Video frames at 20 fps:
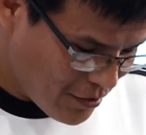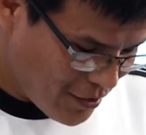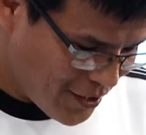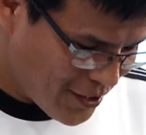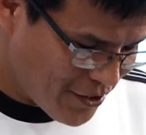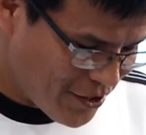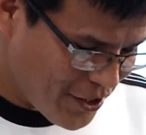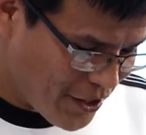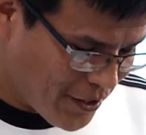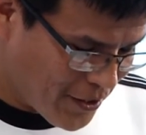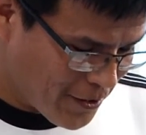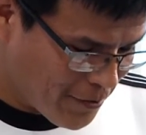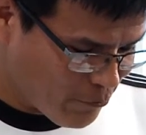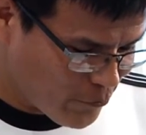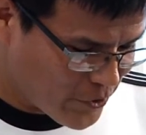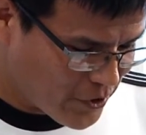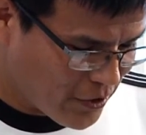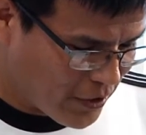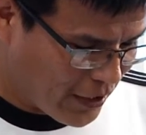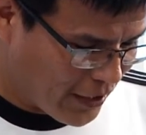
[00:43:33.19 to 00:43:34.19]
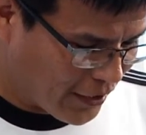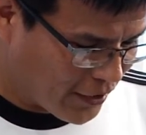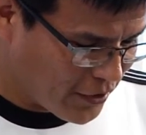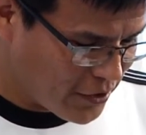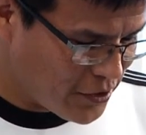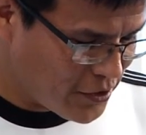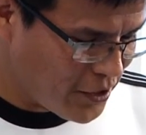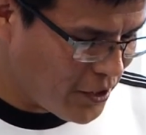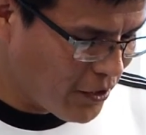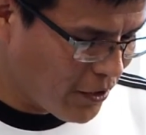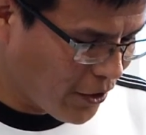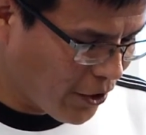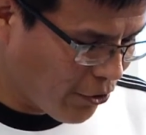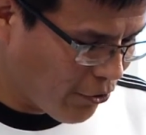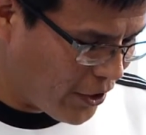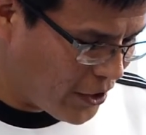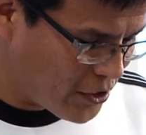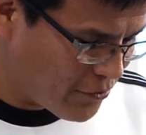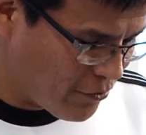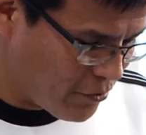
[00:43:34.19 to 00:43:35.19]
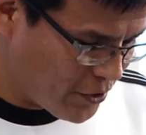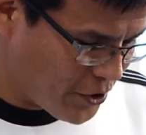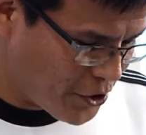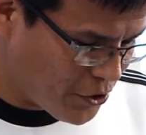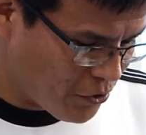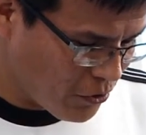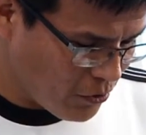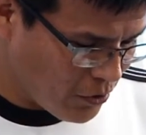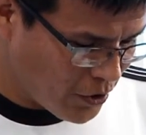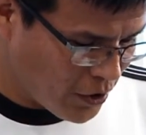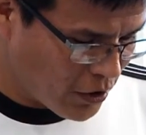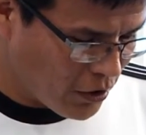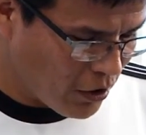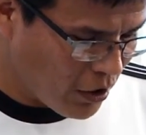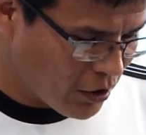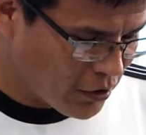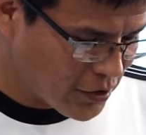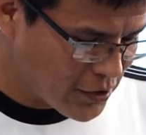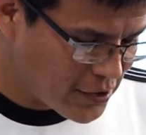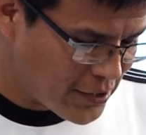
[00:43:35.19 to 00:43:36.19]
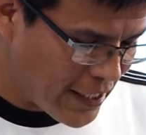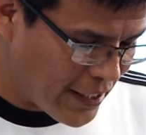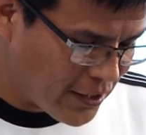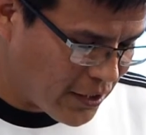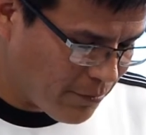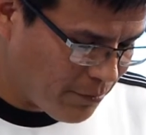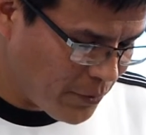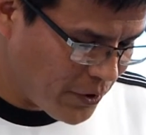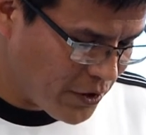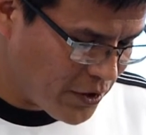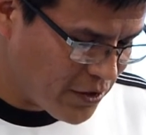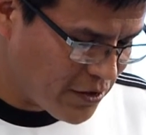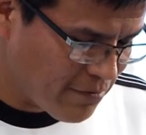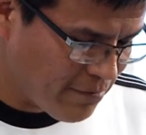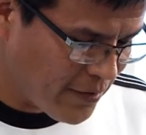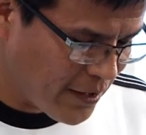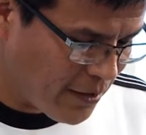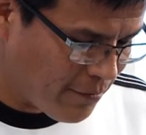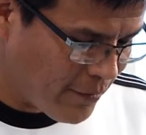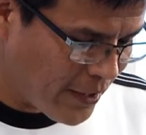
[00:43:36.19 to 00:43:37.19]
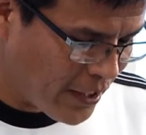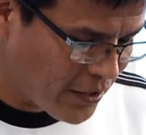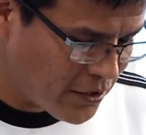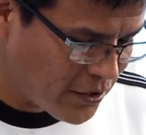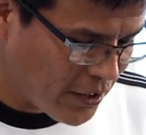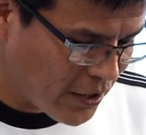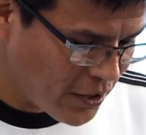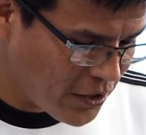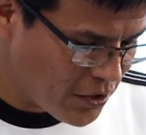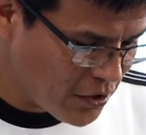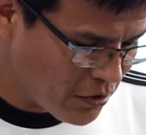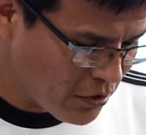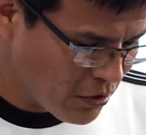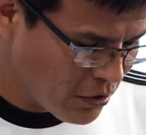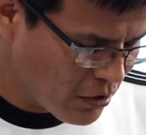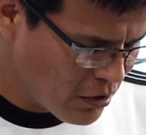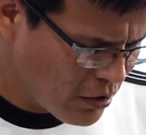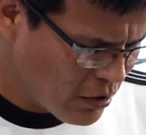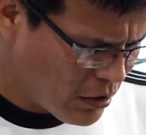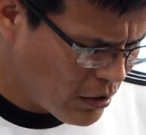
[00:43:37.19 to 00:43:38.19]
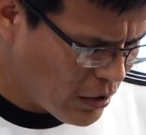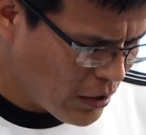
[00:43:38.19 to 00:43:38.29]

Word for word: Here she comes. I can see her gracefully strolling along the sandy beaches of my imagination.